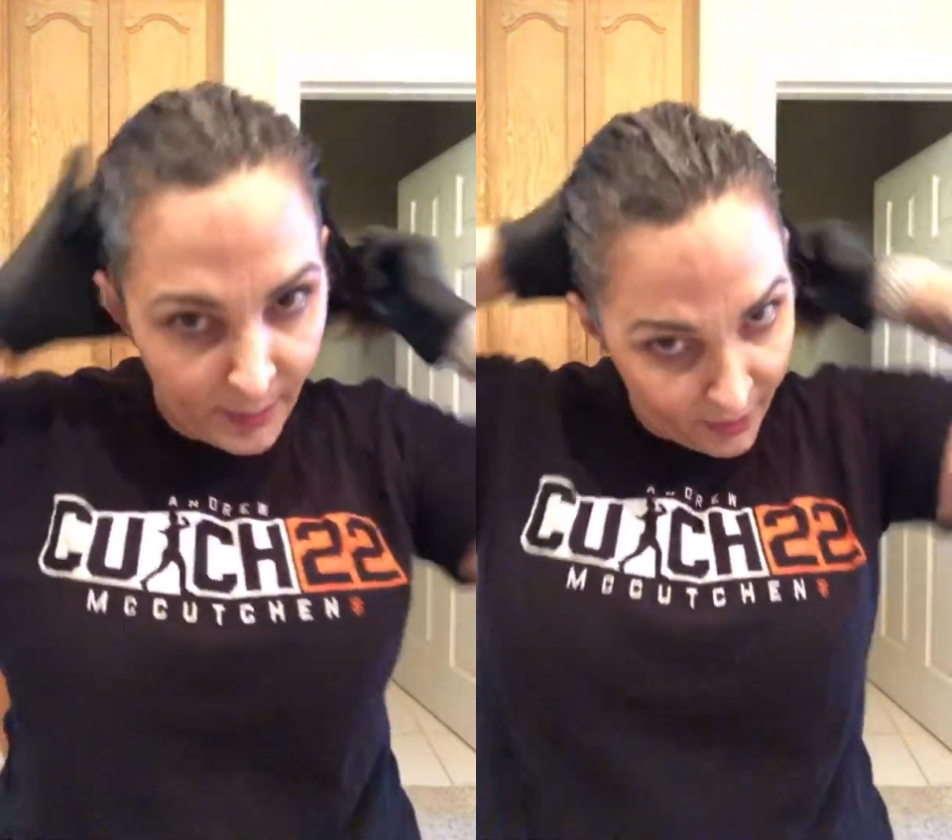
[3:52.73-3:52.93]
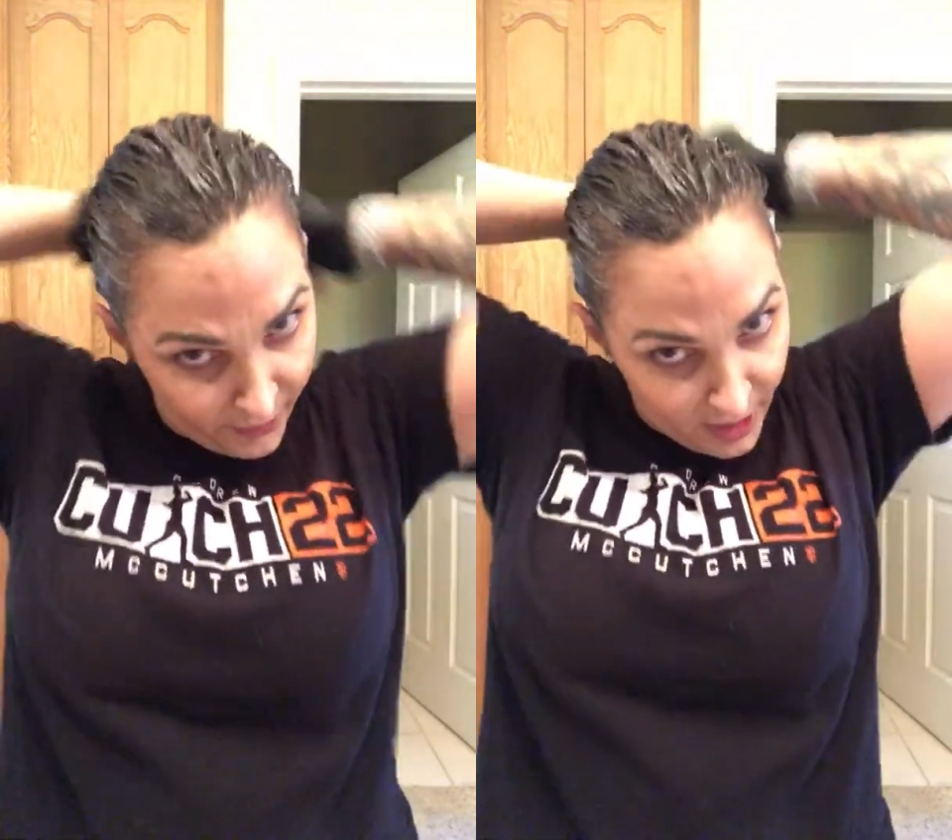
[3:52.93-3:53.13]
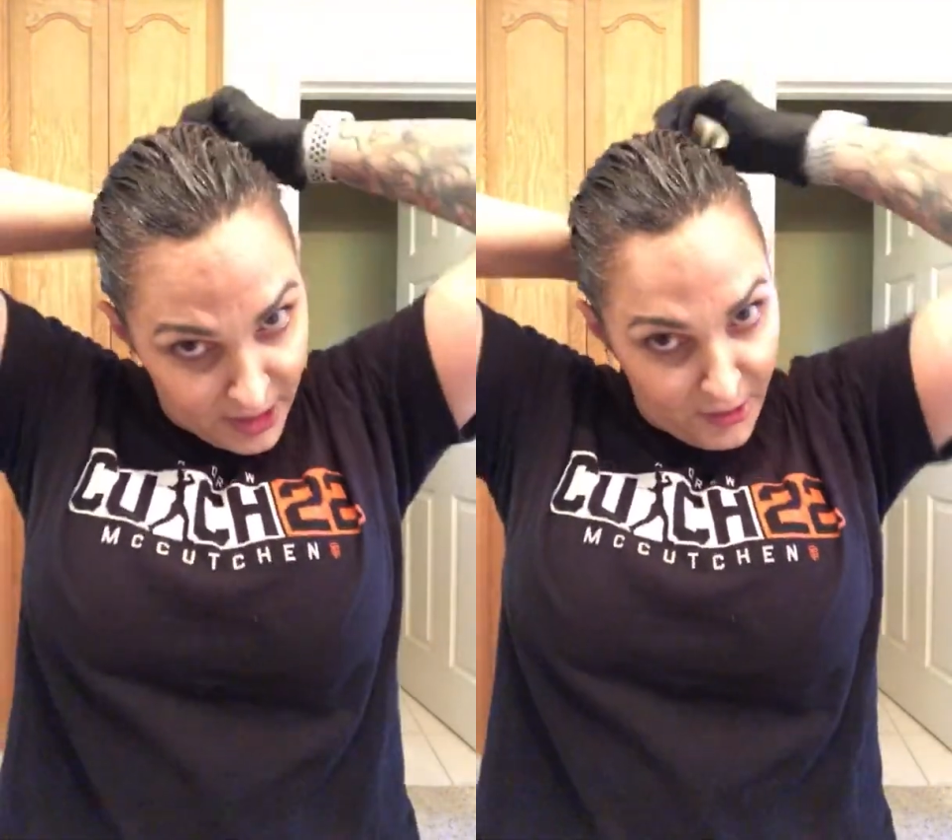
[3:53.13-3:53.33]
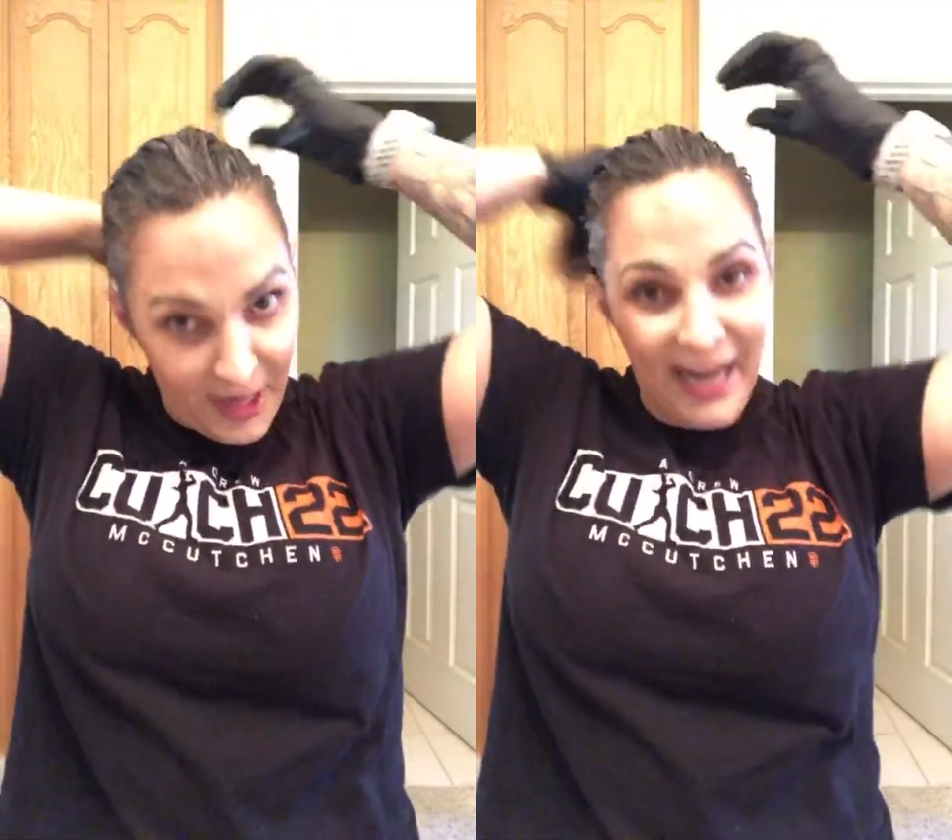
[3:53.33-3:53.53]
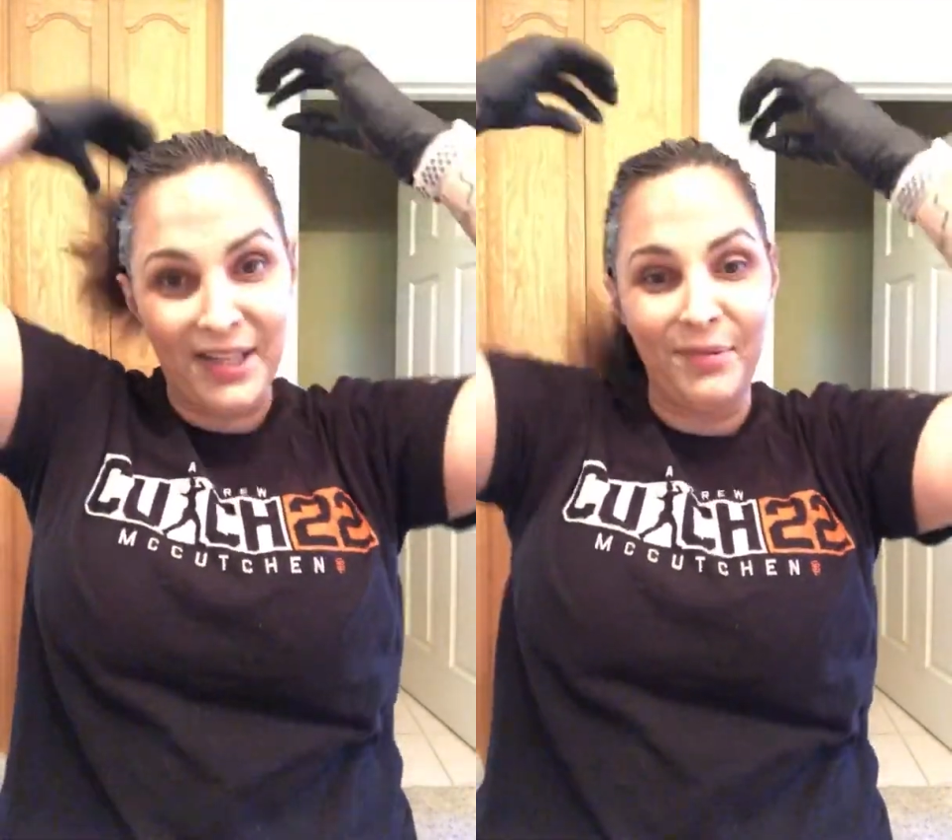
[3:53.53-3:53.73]
about if you guys
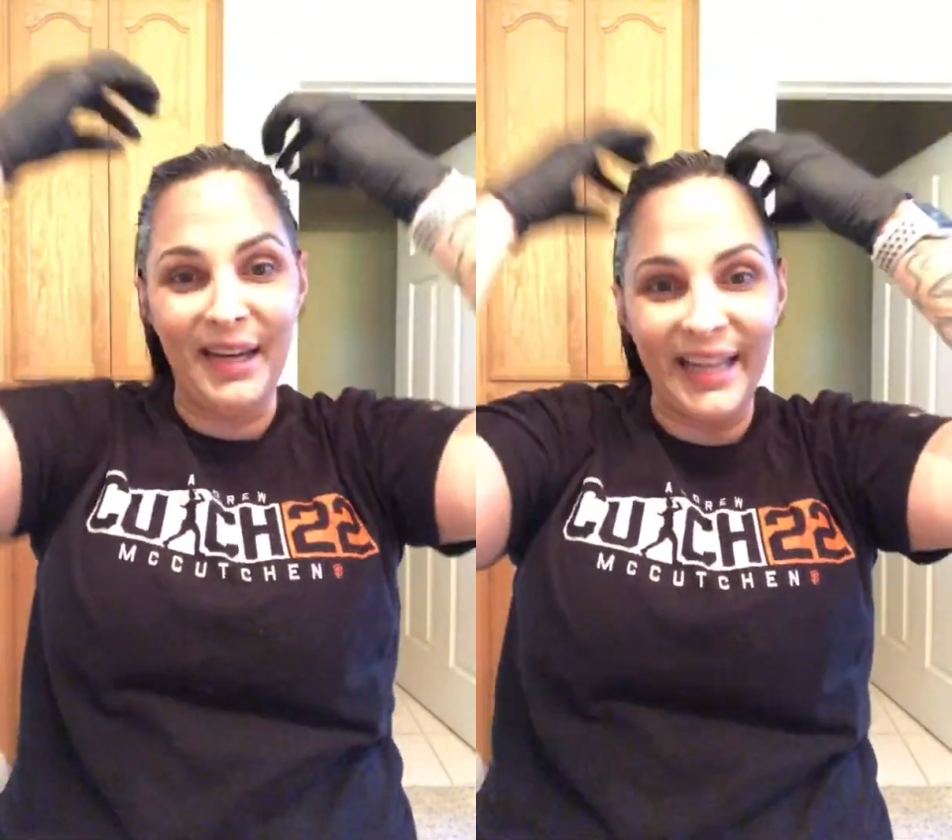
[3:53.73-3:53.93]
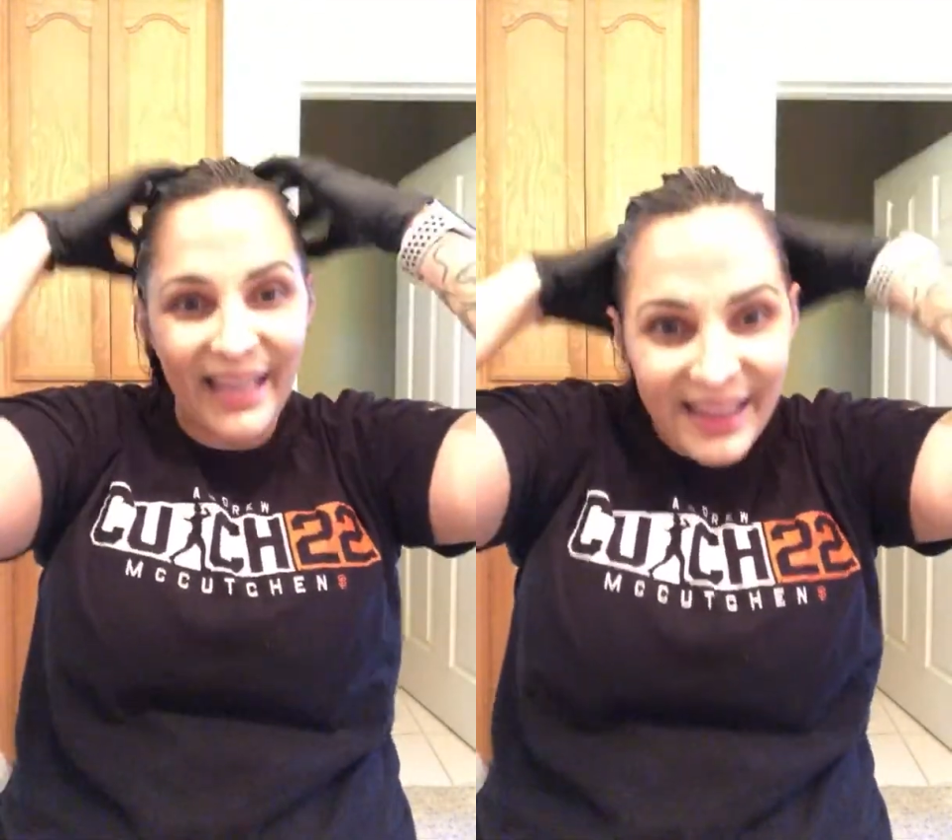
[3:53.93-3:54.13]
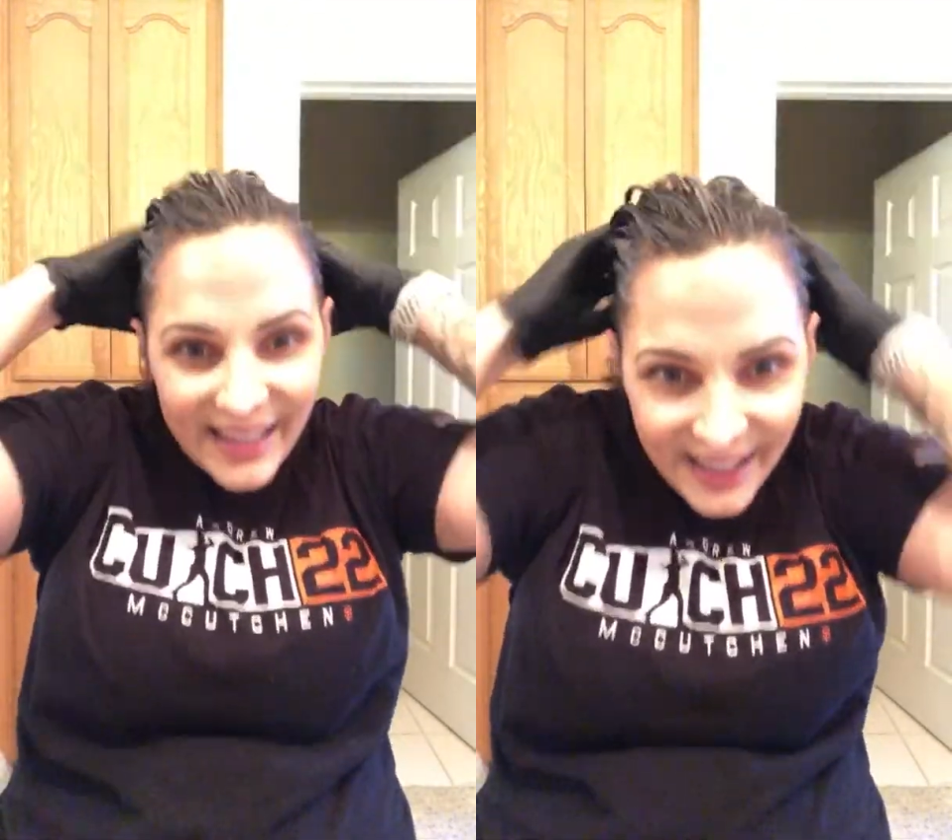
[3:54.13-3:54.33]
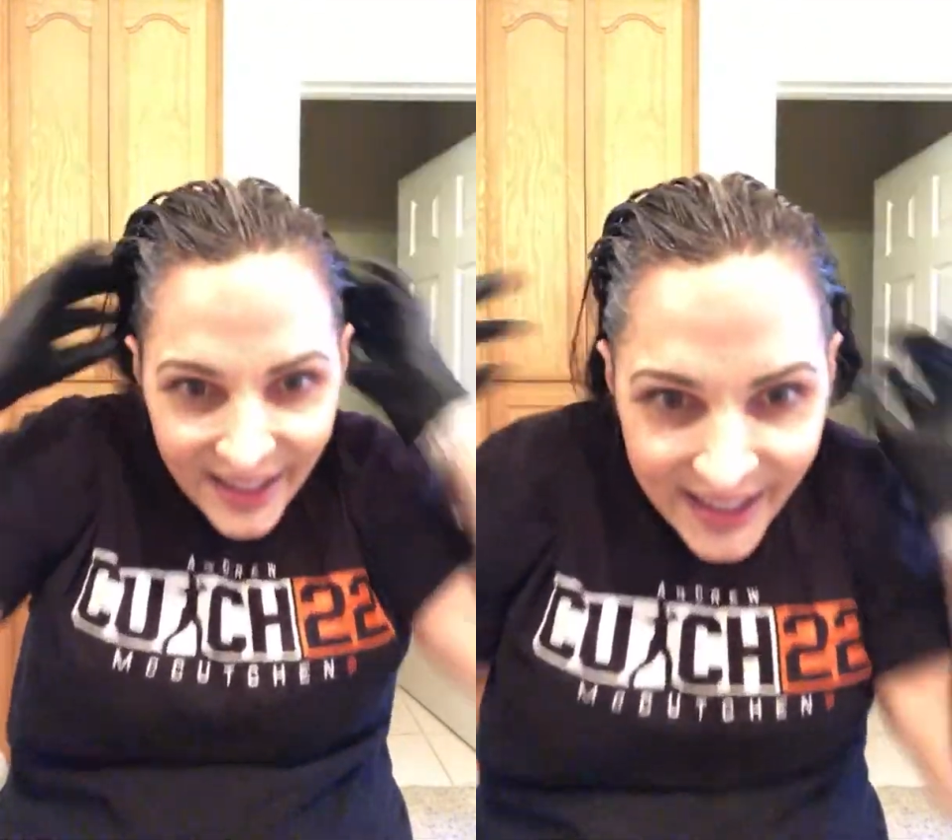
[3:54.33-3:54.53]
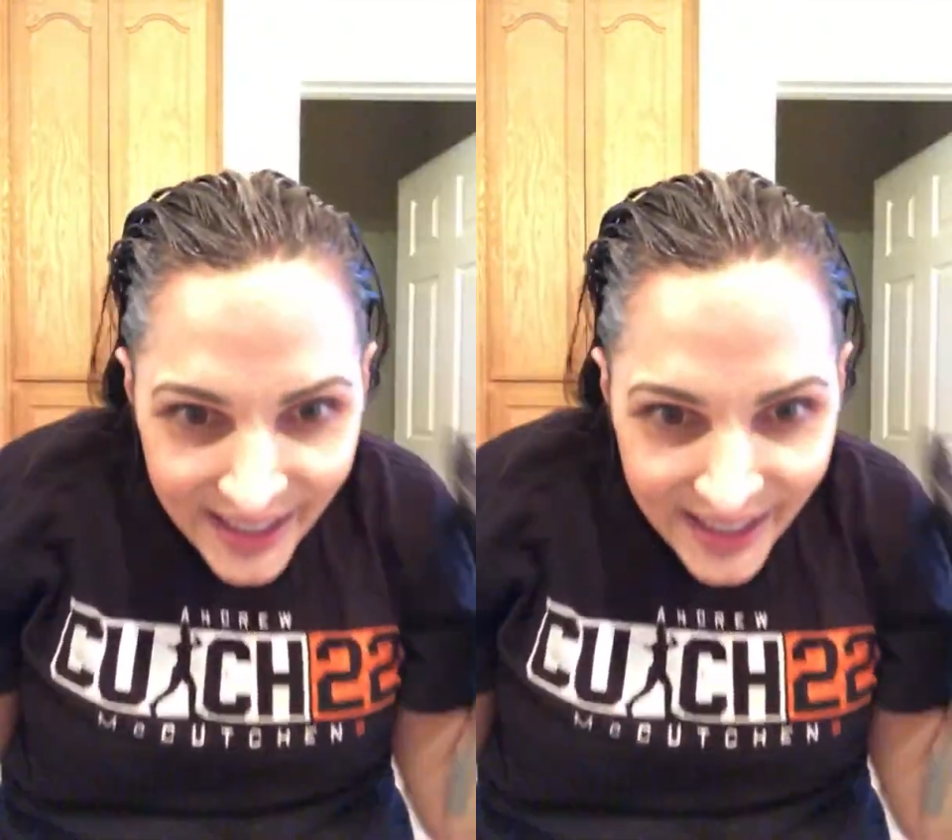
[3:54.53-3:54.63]
don't ask me anything.